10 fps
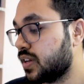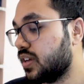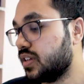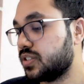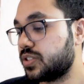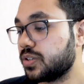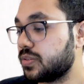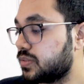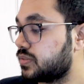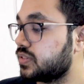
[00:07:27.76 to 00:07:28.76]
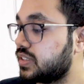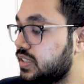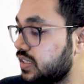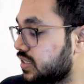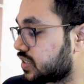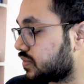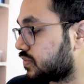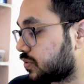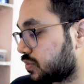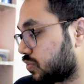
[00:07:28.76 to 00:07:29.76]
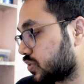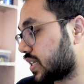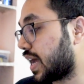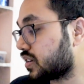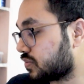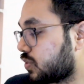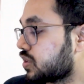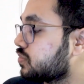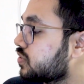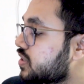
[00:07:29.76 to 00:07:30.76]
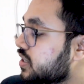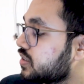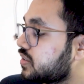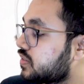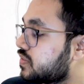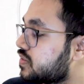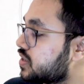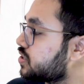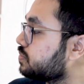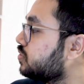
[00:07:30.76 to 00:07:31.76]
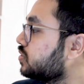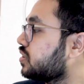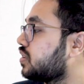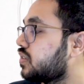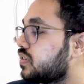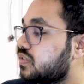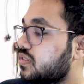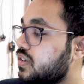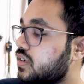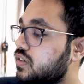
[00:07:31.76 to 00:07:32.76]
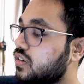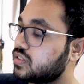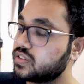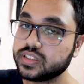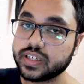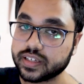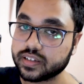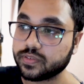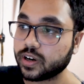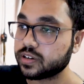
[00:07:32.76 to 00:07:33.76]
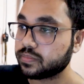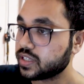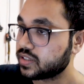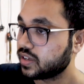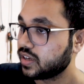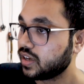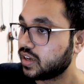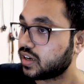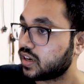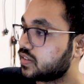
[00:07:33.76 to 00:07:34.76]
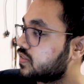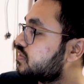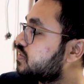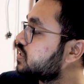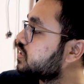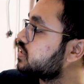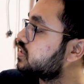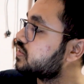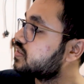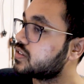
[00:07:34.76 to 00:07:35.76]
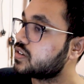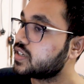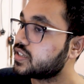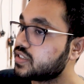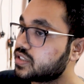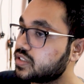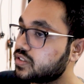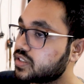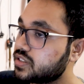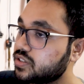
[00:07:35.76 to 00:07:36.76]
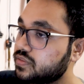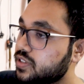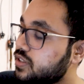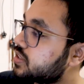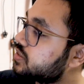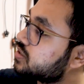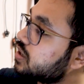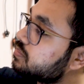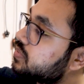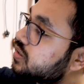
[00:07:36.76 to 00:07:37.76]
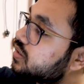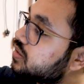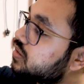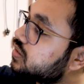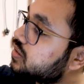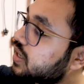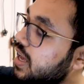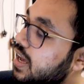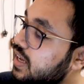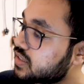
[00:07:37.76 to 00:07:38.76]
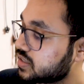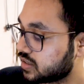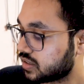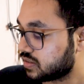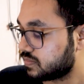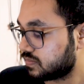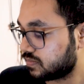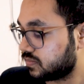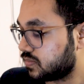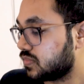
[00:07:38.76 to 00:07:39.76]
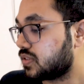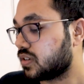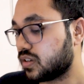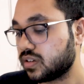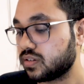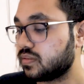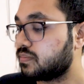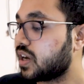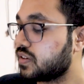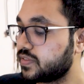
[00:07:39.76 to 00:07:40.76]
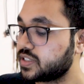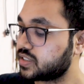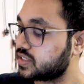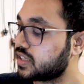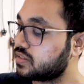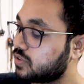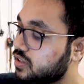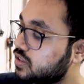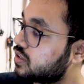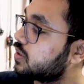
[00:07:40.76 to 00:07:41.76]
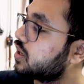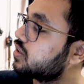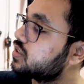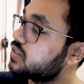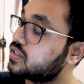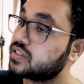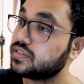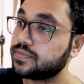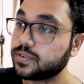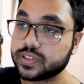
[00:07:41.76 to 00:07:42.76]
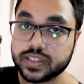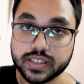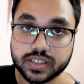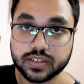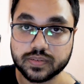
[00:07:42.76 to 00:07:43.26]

so these are the four books and one more thing this book the ecology and environment. Uh, this is the third edition you can see over here at the top. And um, the biophysics and the molecular biology, this is the fourth edition.